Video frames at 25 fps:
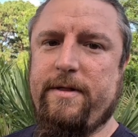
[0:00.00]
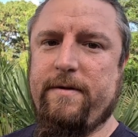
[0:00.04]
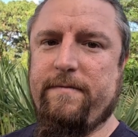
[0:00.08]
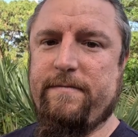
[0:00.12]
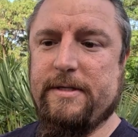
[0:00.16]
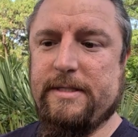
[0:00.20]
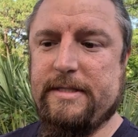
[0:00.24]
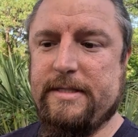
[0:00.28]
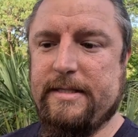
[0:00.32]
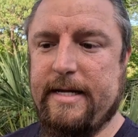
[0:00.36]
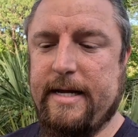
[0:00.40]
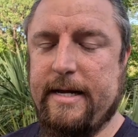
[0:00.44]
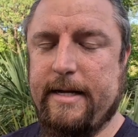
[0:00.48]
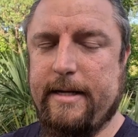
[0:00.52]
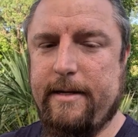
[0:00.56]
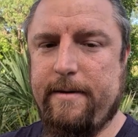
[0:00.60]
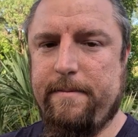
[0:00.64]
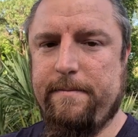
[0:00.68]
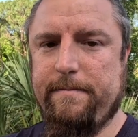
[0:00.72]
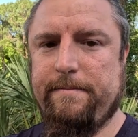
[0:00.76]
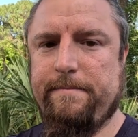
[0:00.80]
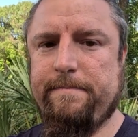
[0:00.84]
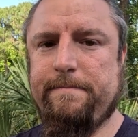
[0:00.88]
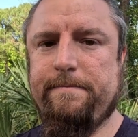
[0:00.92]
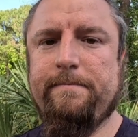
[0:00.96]
of a
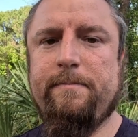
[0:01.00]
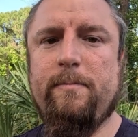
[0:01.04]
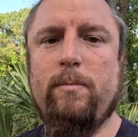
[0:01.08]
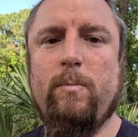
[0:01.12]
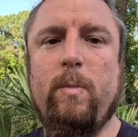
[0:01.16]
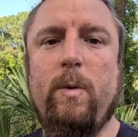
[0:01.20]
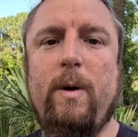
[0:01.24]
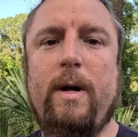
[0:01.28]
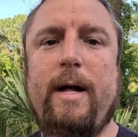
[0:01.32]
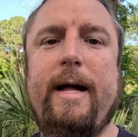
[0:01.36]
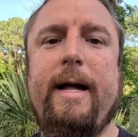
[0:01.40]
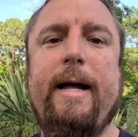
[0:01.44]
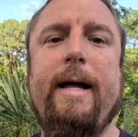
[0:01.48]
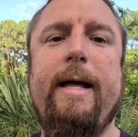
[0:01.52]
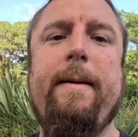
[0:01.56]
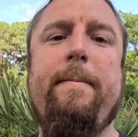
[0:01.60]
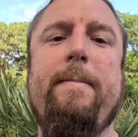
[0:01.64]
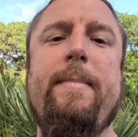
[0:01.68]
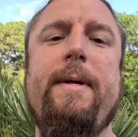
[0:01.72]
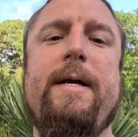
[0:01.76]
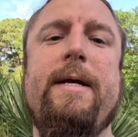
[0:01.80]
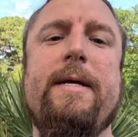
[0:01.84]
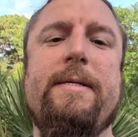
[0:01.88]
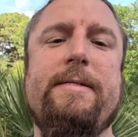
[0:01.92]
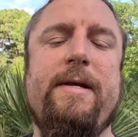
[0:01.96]
second. Why?
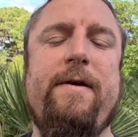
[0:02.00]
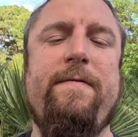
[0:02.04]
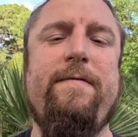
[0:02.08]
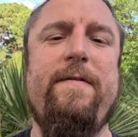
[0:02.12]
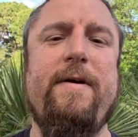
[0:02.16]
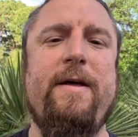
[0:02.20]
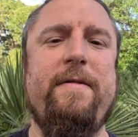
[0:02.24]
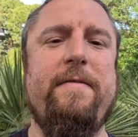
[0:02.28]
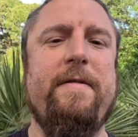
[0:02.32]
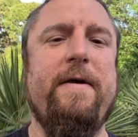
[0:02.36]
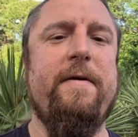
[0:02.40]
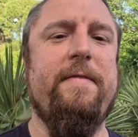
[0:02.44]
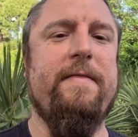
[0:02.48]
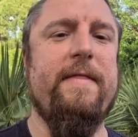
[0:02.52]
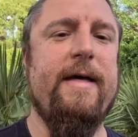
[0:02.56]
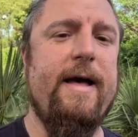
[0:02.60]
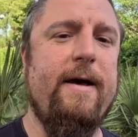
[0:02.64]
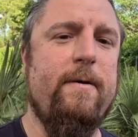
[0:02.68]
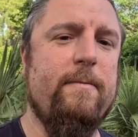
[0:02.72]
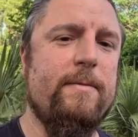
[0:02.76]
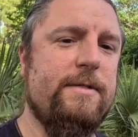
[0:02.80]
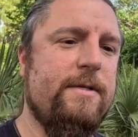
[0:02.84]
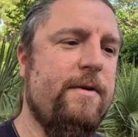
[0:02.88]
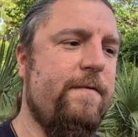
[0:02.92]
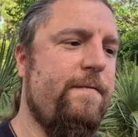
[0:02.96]
Because I found like
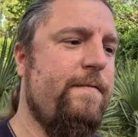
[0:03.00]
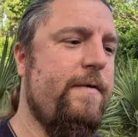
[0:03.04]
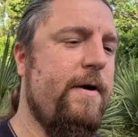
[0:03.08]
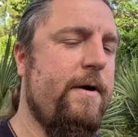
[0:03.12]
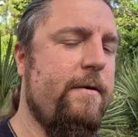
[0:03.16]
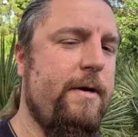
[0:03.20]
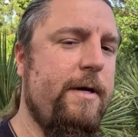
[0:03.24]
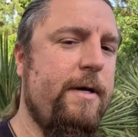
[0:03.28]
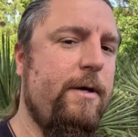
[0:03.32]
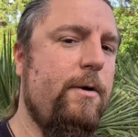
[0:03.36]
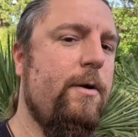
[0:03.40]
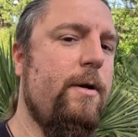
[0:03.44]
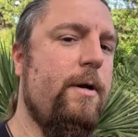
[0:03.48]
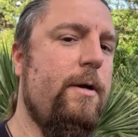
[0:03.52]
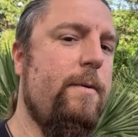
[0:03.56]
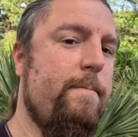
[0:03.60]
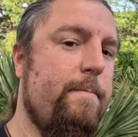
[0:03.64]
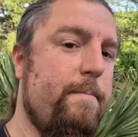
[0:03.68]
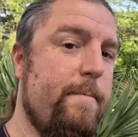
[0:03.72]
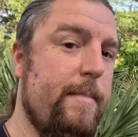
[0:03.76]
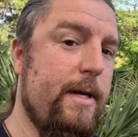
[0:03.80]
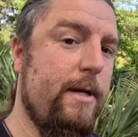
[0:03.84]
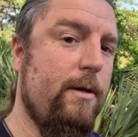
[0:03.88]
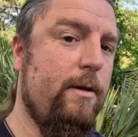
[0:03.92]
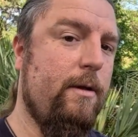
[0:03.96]
that was a very good
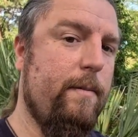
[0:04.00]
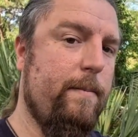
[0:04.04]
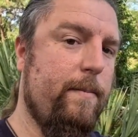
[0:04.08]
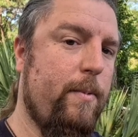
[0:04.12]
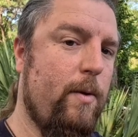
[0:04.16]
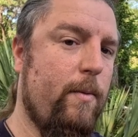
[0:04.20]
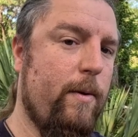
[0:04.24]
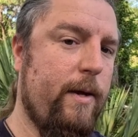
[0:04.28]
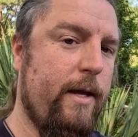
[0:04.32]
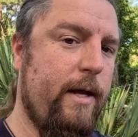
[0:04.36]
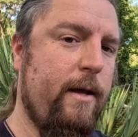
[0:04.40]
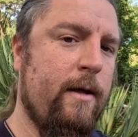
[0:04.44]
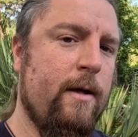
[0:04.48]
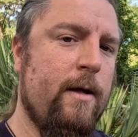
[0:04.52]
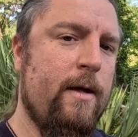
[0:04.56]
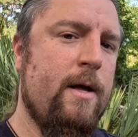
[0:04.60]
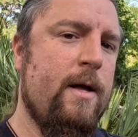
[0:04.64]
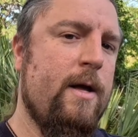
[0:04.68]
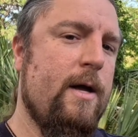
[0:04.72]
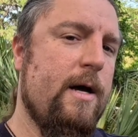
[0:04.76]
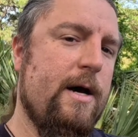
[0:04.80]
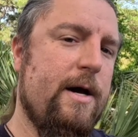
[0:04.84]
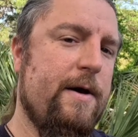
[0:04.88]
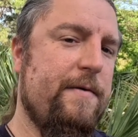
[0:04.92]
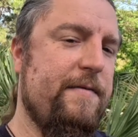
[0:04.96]
middle point
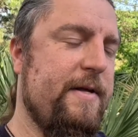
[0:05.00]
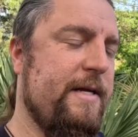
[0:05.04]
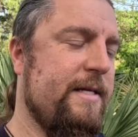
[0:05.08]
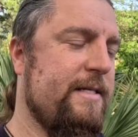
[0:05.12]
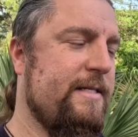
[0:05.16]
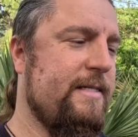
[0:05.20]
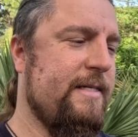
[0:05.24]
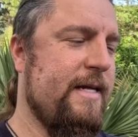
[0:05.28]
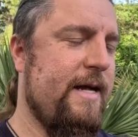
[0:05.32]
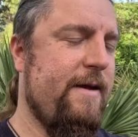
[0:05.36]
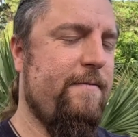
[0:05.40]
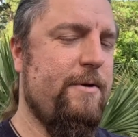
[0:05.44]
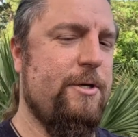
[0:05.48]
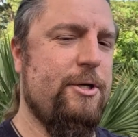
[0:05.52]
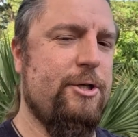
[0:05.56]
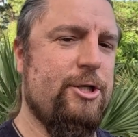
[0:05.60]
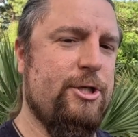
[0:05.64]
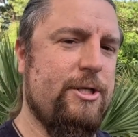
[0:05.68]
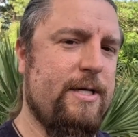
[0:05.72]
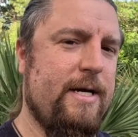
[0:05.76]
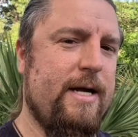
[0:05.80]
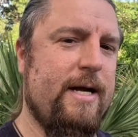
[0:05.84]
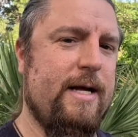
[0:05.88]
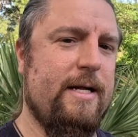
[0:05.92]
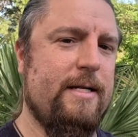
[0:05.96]
on the 7
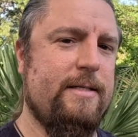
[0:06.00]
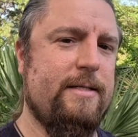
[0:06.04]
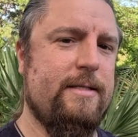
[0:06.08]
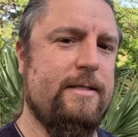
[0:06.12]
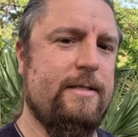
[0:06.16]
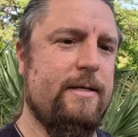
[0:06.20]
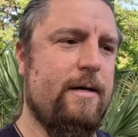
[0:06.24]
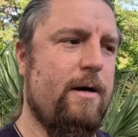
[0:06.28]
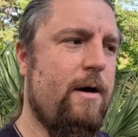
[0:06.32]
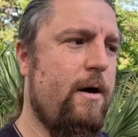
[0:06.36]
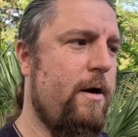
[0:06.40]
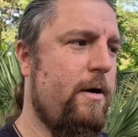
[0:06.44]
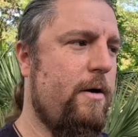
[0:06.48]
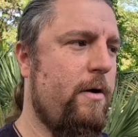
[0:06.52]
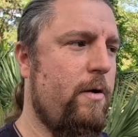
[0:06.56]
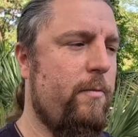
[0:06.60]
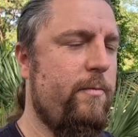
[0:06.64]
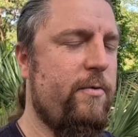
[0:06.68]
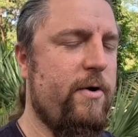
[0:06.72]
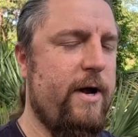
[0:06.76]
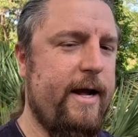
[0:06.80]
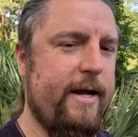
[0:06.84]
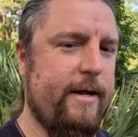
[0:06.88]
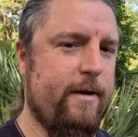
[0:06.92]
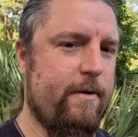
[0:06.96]
shots auto
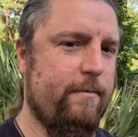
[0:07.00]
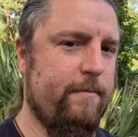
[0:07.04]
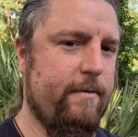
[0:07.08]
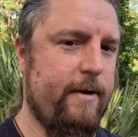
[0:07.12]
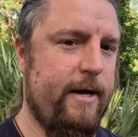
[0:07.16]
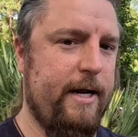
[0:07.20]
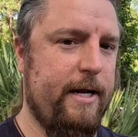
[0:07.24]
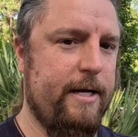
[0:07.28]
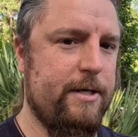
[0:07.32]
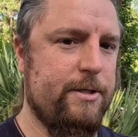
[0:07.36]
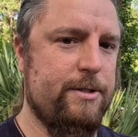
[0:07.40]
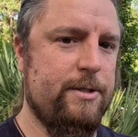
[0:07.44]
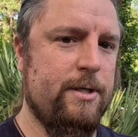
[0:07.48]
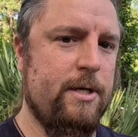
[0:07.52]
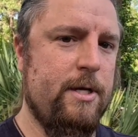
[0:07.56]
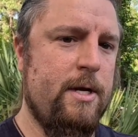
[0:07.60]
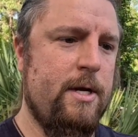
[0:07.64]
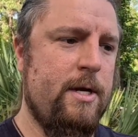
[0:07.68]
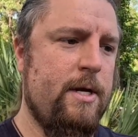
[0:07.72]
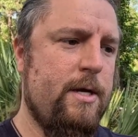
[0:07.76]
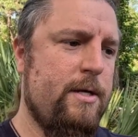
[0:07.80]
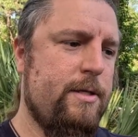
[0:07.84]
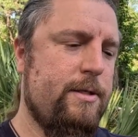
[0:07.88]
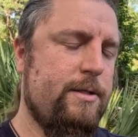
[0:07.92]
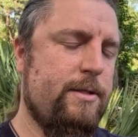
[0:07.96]
bracket range.
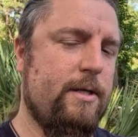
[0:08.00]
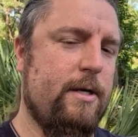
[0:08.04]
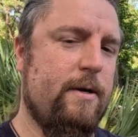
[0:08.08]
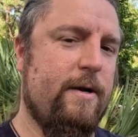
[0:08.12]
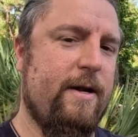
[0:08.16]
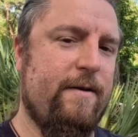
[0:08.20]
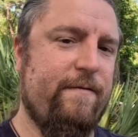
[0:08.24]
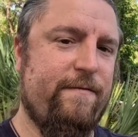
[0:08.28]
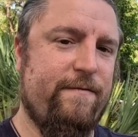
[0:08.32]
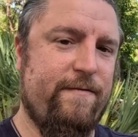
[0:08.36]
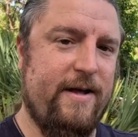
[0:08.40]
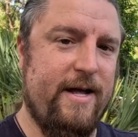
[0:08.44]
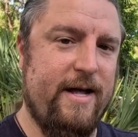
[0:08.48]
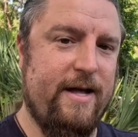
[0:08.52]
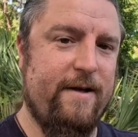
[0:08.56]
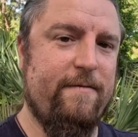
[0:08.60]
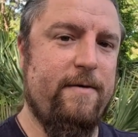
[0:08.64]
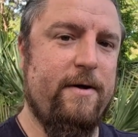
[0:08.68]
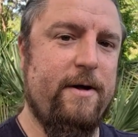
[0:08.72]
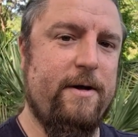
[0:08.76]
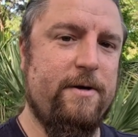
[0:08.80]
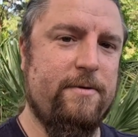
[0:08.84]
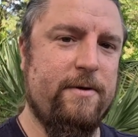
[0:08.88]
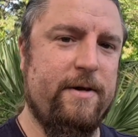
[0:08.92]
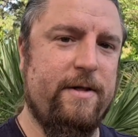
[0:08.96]
So at
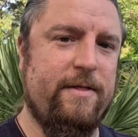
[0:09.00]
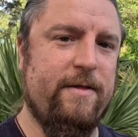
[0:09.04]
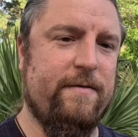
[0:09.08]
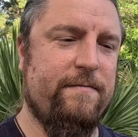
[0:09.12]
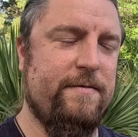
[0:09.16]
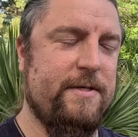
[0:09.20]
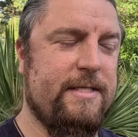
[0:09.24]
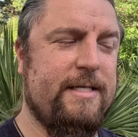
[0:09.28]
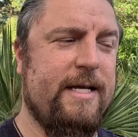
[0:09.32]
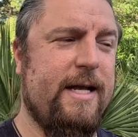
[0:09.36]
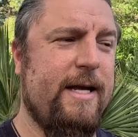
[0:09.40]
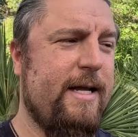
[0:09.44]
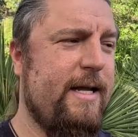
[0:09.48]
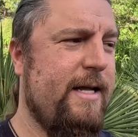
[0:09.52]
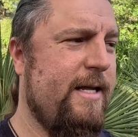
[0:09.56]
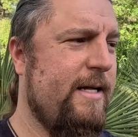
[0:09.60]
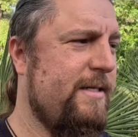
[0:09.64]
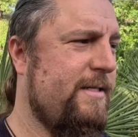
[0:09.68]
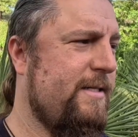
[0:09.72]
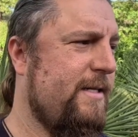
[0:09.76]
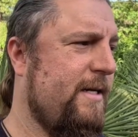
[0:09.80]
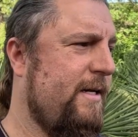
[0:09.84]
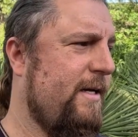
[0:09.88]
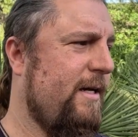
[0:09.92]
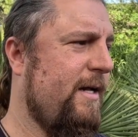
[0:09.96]
500th of a second,
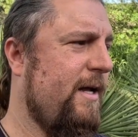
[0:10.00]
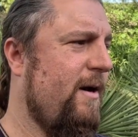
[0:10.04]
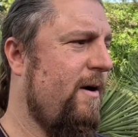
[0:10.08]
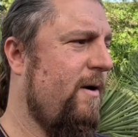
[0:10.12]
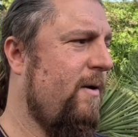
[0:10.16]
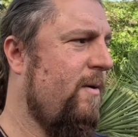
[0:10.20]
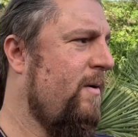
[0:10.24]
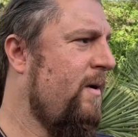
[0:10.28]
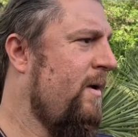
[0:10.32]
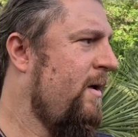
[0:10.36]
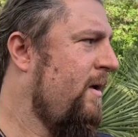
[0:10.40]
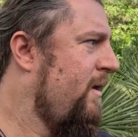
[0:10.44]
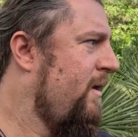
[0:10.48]
it's gonna go